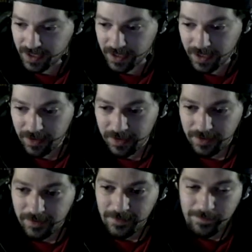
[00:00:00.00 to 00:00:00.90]

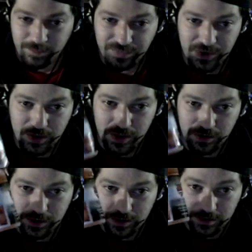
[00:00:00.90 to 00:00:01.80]
Coconut, the
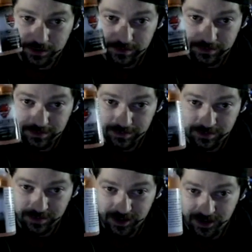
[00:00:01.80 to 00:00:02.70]
one that I opened
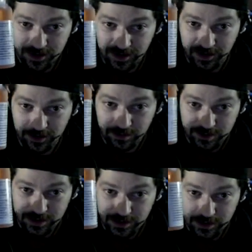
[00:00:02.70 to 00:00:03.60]

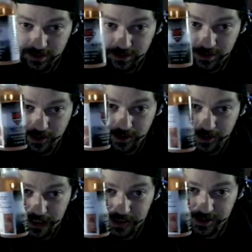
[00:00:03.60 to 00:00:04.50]
last night with a couple
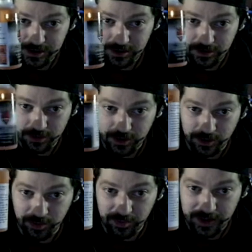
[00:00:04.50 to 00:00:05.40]
of beers,
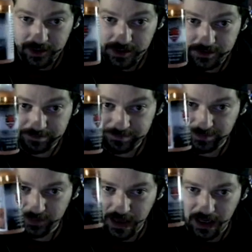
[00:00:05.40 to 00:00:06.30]

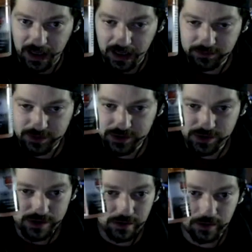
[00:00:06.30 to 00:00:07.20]
absolutely
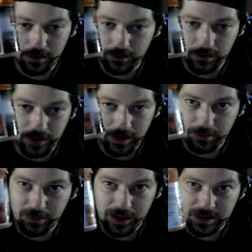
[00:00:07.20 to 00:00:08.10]
amazing,
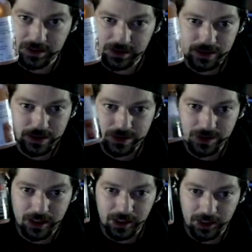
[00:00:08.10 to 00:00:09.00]
stunning. I mean,
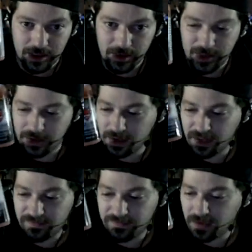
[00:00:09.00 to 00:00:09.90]
I've diluted it
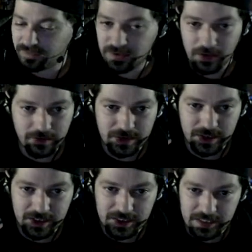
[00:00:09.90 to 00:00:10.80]
down on a 5
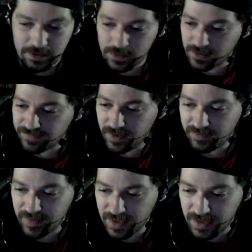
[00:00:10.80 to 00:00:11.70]
ml
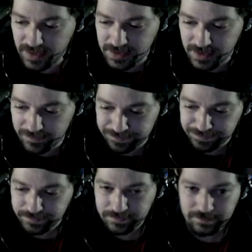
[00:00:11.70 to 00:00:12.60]

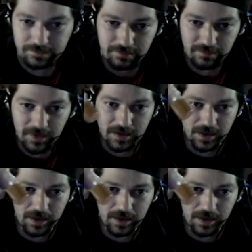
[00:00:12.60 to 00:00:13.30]
little bottle here.